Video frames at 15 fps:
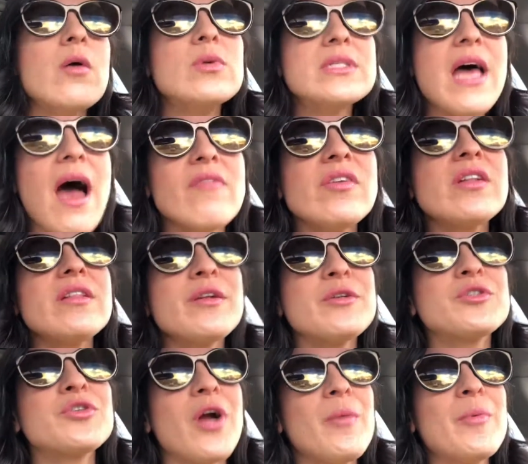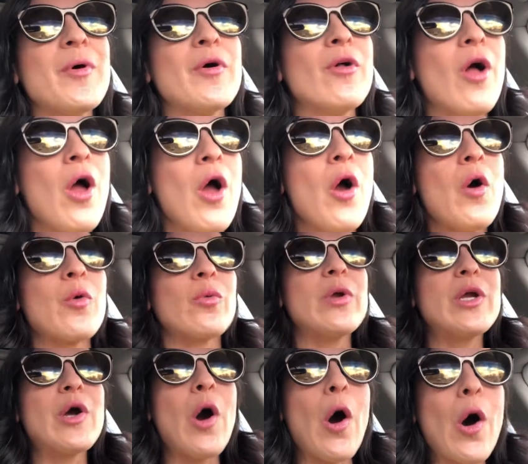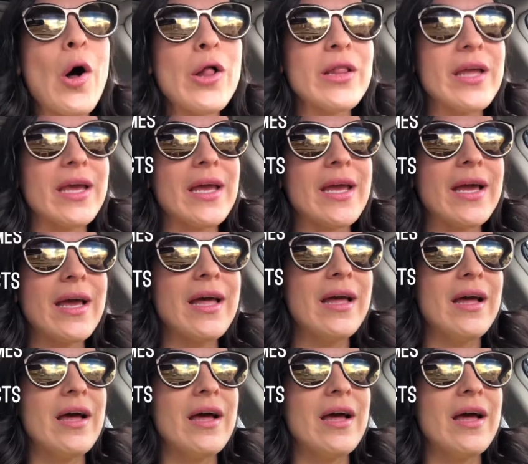I was having a little trouble recalling